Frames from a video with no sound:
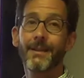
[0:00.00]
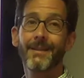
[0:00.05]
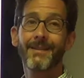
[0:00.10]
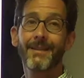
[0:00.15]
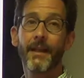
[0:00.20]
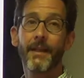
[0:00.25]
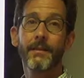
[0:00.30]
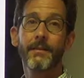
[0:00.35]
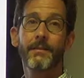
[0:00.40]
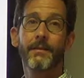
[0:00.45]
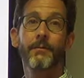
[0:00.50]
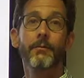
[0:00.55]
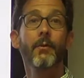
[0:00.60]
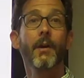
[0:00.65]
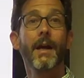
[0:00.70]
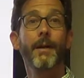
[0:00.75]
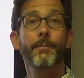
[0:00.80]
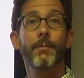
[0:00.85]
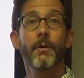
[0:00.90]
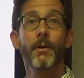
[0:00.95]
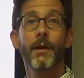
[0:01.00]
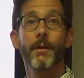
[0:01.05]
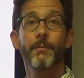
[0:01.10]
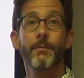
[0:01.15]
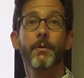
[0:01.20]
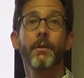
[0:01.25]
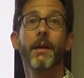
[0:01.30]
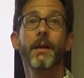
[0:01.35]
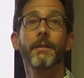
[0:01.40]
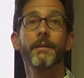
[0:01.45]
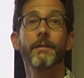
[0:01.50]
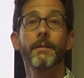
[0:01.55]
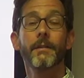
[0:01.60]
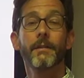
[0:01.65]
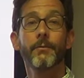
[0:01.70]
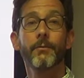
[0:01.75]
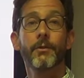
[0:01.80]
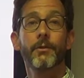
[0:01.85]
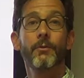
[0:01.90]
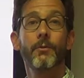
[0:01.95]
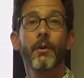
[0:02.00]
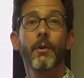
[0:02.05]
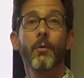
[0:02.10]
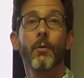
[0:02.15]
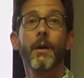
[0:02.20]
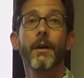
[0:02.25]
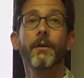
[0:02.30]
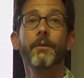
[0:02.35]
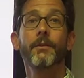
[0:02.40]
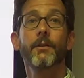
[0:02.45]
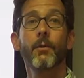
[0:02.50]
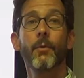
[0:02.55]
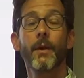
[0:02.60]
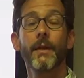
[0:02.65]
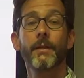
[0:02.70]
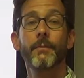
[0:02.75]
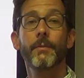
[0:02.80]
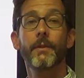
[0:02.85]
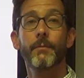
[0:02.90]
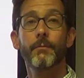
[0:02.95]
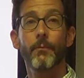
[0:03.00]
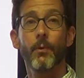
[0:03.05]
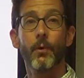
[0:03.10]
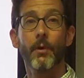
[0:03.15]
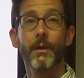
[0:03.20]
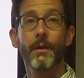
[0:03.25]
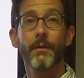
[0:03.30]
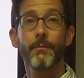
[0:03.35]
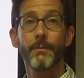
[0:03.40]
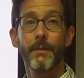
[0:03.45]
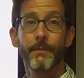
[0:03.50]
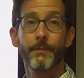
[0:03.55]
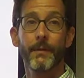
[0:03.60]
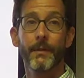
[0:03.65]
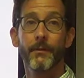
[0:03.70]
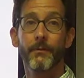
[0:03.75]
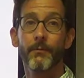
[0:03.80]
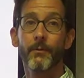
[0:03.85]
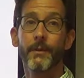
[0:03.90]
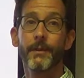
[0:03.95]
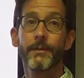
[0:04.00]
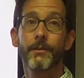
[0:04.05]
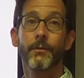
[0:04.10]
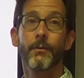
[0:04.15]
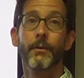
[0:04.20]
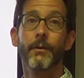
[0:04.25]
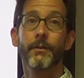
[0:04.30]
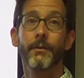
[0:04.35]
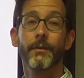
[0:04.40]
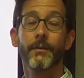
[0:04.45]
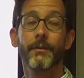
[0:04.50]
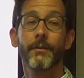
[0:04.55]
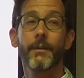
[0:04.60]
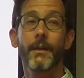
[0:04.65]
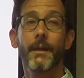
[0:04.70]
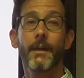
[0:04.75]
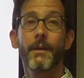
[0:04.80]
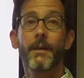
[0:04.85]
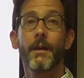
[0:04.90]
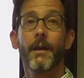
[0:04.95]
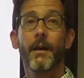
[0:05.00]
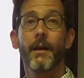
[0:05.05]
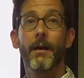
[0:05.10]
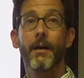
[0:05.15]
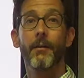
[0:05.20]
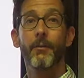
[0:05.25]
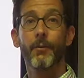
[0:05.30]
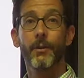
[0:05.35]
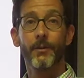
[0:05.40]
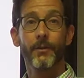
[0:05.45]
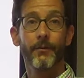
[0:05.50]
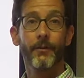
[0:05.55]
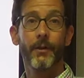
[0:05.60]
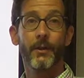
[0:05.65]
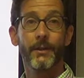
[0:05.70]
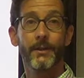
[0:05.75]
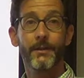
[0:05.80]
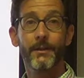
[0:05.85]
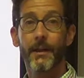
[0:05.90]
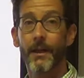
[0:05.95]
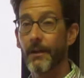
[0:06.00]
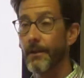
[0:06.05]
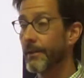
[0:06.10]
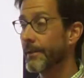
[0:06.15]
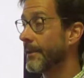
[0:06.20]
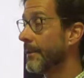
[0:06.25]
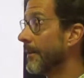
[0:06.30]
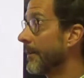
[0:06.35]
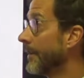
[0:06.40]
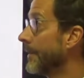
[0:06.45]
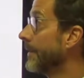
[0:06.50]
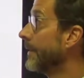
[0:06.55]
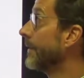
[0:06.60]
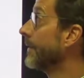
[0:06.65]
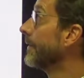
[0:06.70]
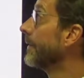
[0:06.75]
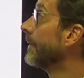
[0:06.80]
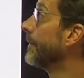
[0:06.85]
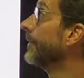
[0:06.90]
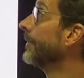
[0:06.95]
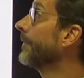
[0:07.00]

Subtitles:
intensive wraparound process, which requires quite a bit more commitment of resources, which are very scarce in our system.